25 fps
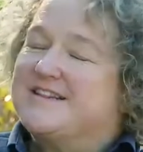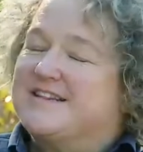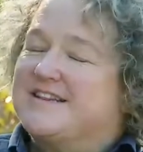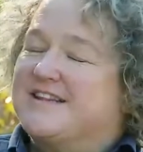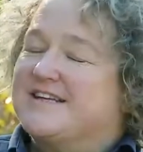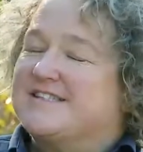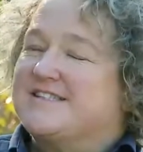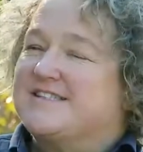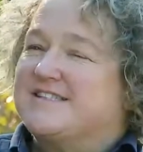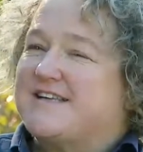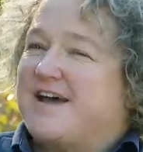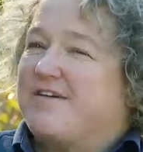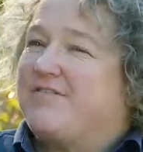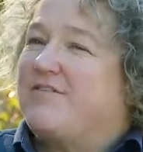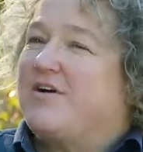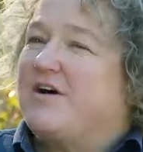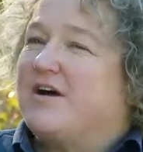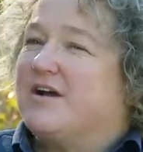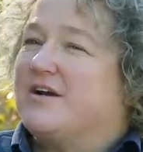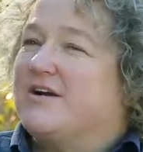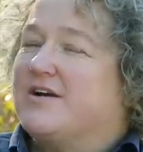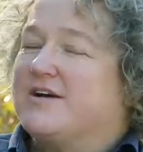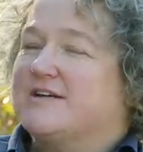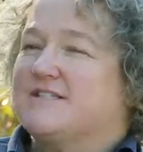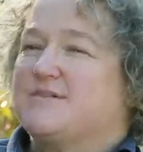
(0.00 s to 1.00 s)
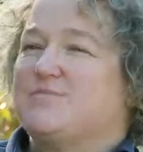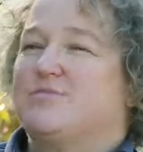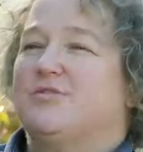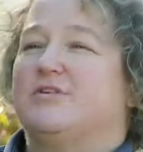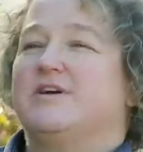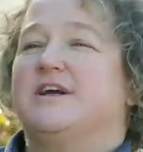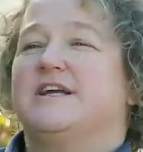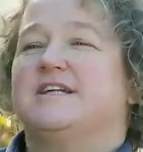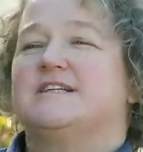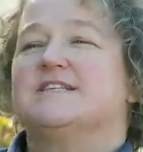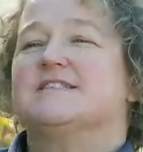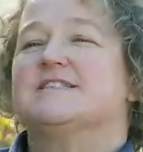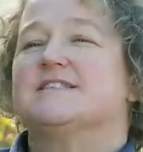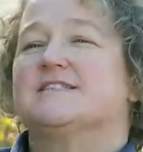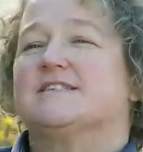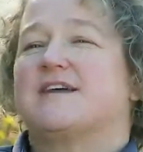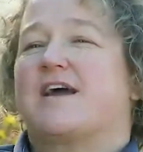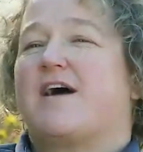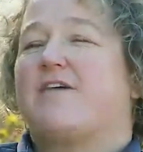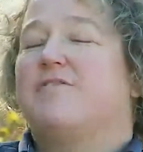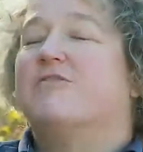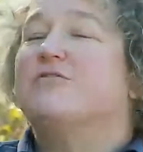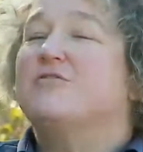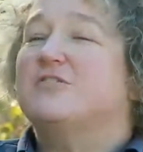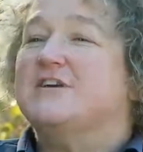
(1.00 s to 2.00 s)
The Sapphire Coast Marine
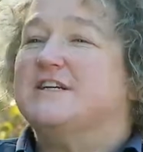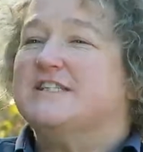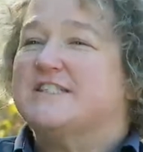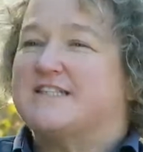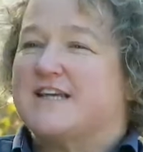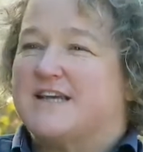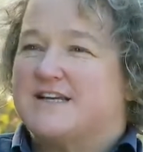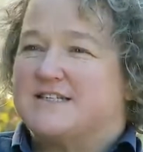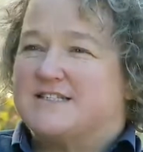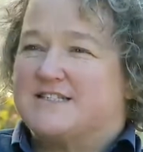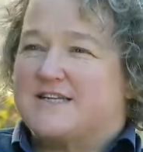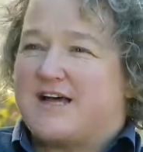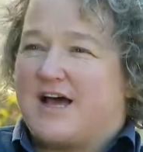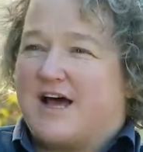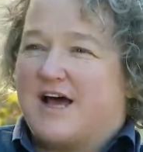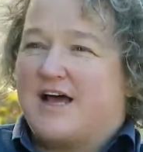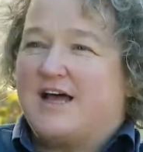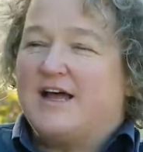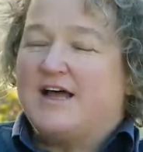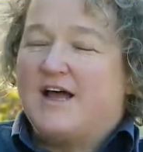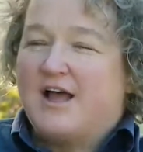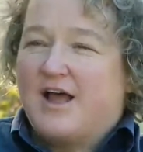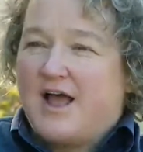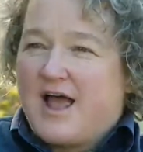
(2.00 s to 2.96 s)
Discovery Centre,